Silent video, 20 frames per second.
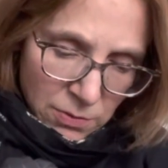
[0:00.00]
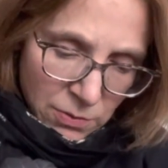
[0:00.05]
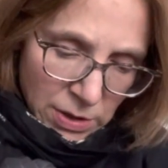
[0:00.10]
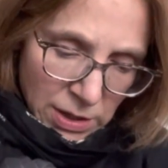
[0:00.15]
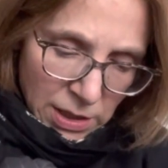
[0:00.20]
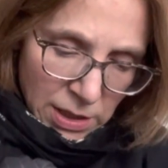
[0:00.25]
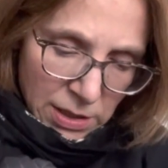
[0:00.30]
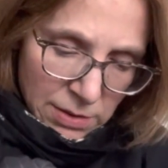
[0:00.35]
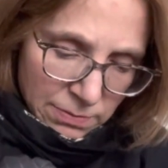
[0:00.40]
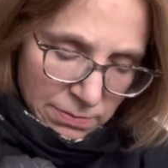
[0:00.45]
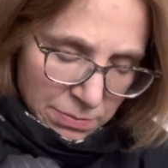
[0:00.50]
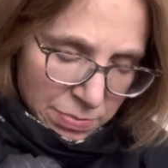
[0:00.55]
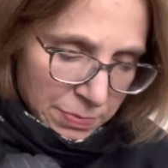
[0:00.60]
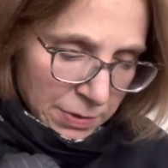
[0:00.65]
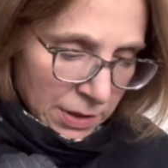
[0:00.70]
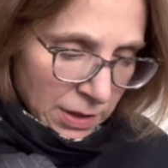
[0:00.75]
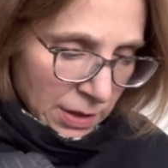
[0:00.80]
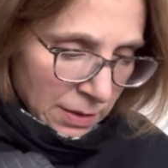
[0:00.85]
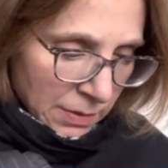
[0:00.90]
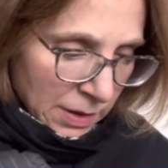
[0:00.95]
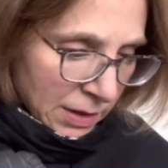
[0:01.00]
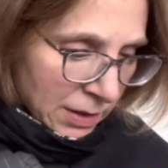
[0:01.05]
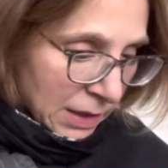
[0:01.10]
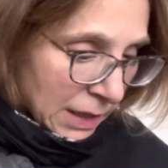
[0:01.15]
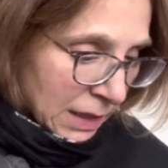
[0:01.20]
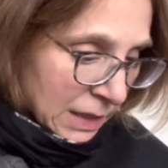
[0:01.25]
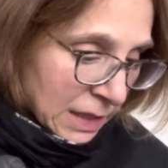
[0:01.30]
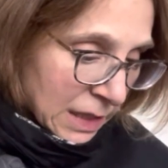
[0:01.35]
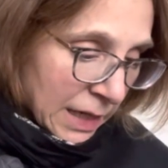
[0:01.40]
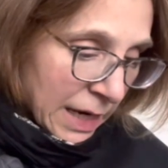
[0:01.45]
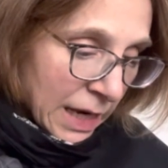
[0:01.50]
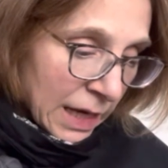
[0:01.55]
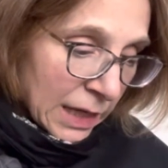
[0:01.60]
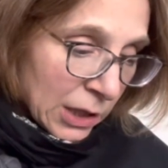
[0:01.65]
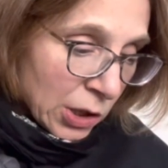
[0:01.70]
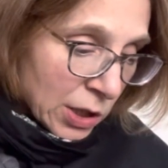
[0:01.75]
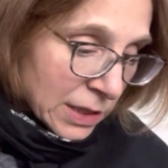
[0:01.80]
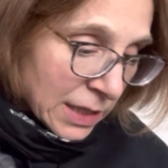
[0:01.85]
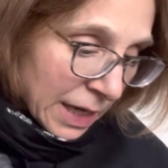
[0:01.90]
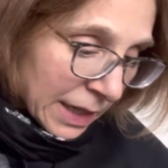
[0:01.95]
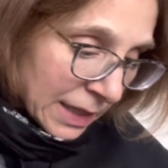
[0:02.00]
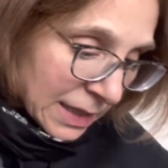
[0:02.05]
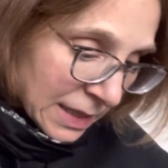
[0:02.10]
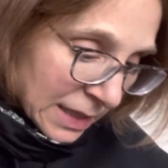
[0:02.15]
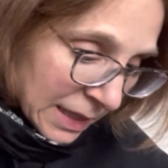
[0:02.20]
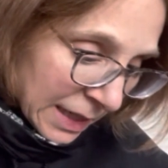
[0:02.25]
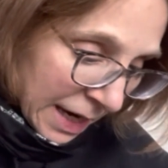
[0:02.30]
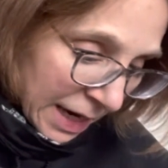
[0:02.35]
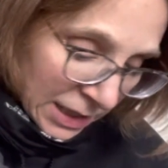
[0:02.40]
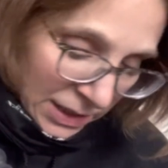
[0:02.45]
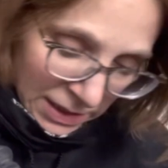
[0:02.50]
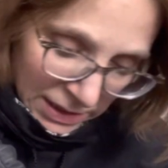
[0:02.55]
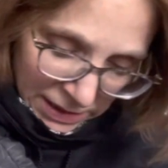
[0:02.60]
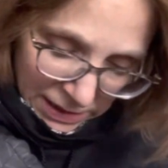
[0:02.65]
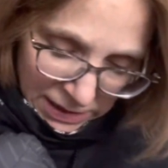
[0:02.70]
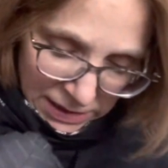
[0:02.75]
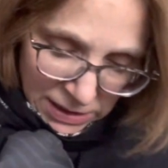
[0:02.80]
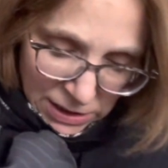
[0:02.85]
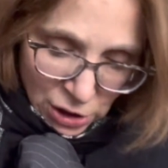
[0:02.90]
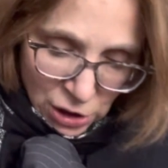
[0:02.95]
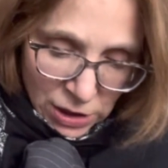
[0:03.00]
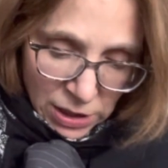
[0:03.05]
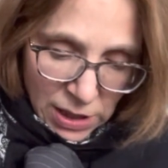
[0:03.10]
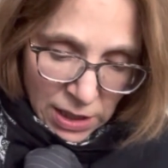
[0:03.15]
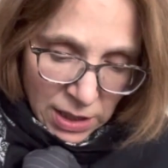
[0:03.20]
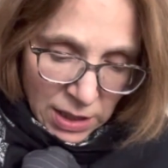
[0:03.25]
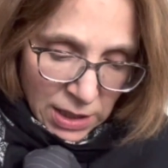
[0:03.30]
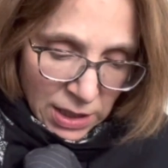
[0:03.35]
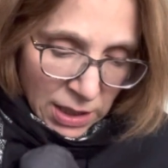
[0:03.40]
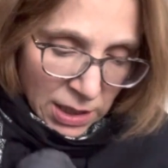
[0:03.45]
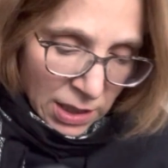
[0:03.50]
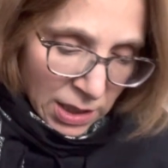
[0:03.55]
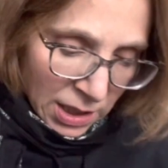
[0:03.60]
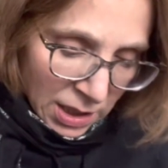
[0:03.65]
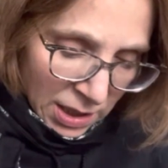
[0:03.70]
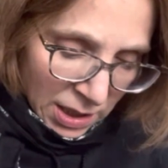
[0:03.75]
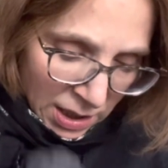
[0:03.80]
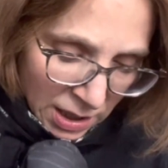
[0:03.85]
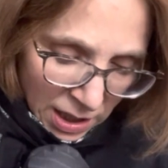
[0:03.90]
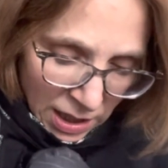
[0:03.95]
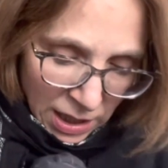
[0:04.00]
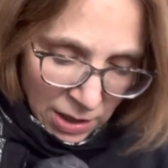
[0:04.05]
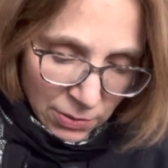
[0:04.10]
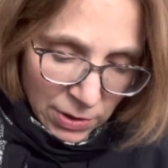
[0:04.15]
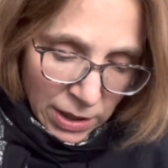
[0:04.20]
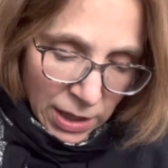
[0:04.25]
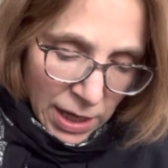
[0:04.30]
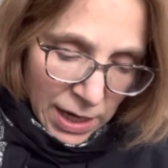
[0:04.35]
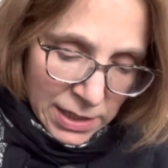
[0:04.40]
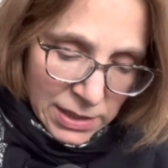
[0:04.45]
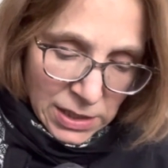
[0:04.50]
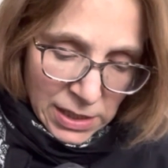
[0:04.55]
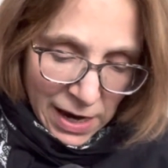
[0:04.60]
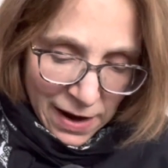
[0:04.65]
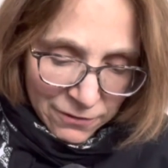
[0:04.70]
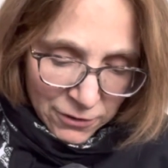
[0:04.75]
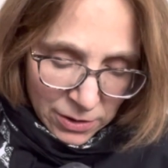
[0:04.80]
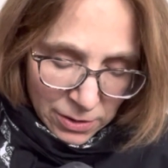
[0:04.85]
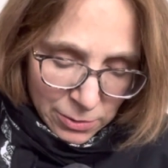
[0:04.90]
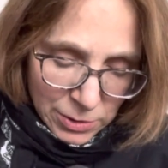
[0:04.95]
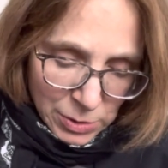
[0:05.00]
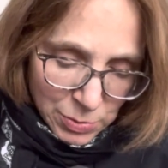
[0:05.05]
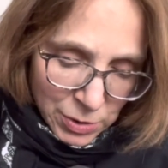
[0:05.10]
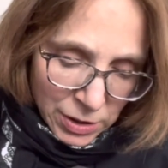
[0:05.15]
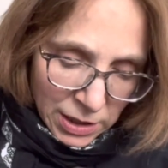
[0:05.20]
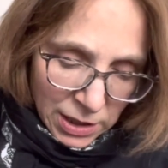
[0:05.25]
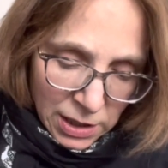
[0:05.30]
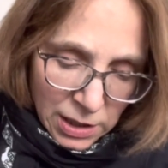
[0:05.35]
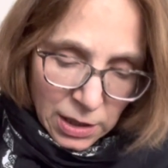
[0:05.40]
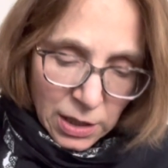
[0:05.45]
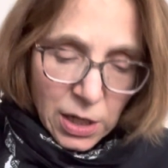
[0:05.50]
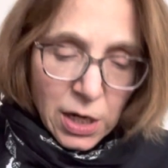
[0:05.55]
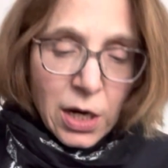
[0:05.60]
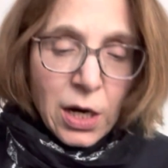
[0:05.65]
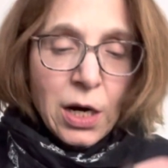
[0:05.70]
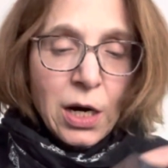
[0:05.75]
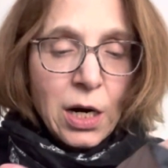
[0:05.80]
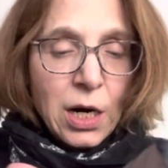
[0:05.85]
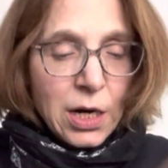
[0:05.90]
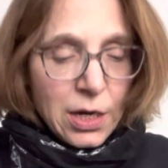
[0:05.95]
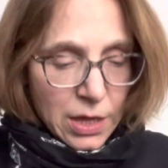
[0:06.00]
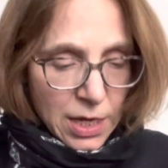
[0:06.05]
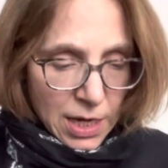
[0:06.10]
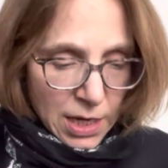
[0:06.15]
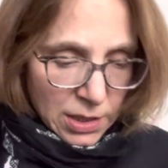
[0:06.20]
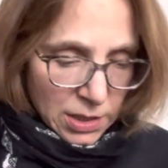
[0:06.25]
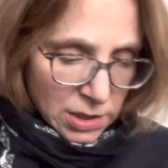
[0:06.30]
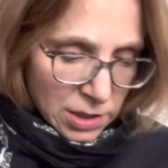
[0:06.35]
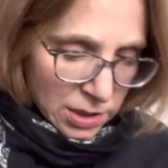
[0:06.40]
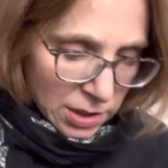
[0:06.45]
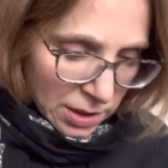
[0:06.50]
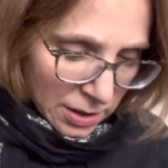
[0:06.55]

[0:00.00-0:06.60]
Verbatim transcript: when I put it, it's in, it looks like it's in excellent condition. And then I realized after I was putting it in the car that